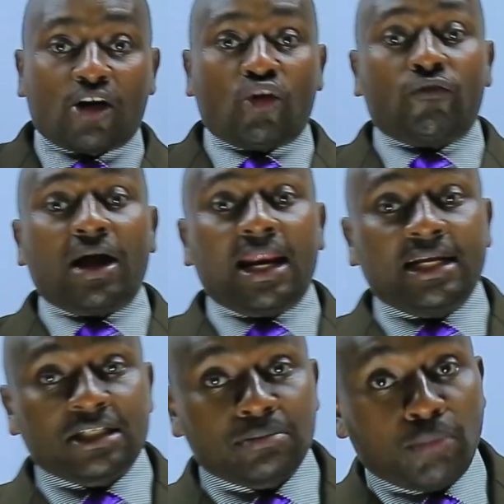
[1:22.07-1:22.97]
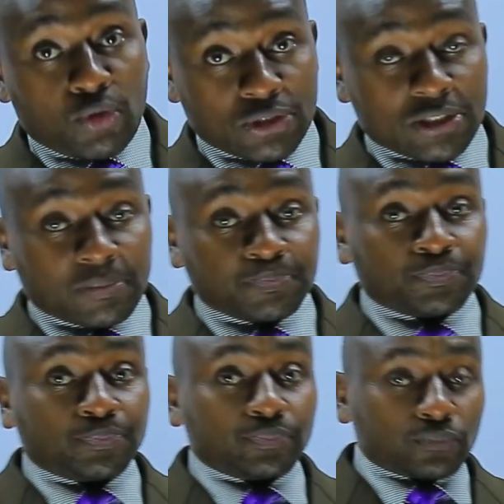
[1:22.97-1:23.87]
covalent bonds.
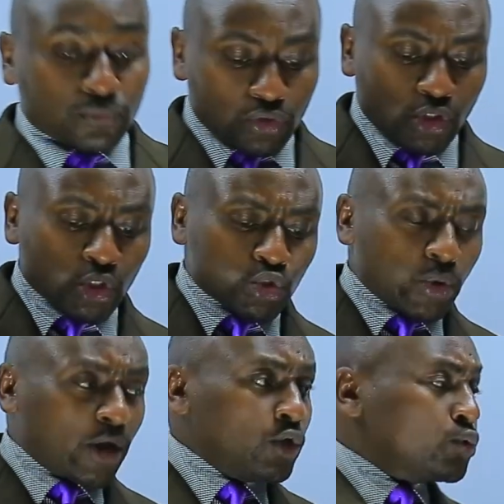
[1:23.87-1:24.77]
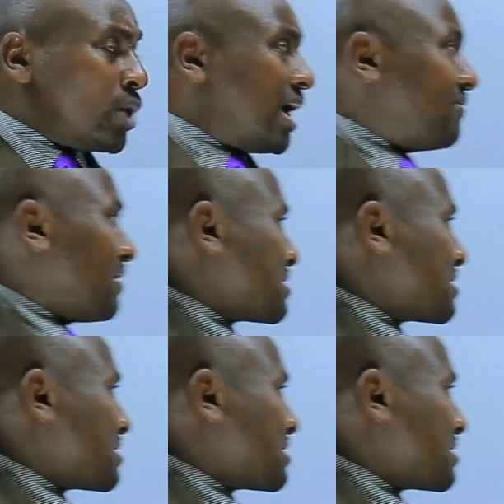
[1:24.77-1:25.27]
So we're going to have a